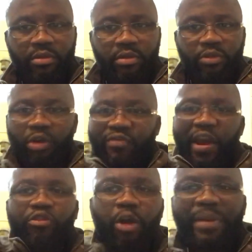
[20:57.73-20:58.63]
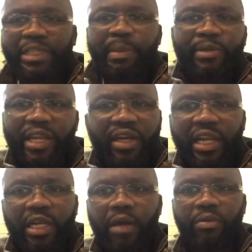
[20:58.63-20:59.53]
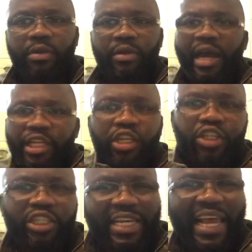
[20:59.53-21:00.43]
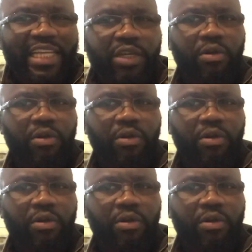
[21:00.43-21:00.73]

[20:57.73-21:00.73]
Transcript: So if I rob these people, they're not going to know. And it's not just Glasgow.